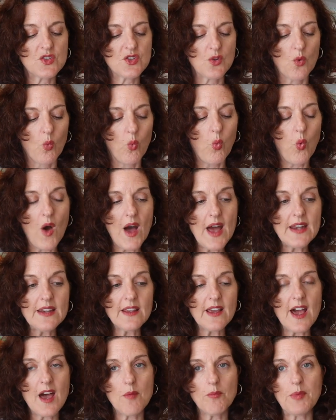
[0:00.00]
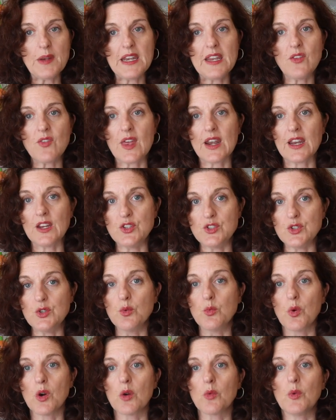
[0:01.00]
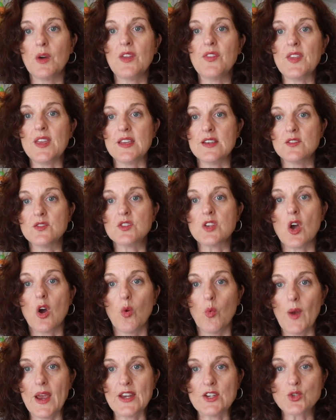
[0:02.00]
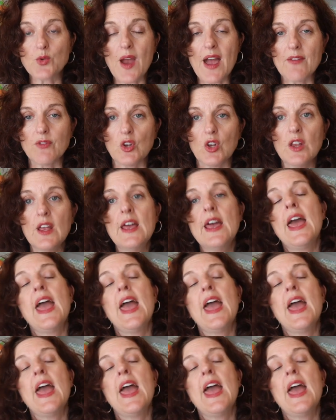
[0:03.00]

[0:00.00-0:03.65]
The one company that I do work with is Away Travel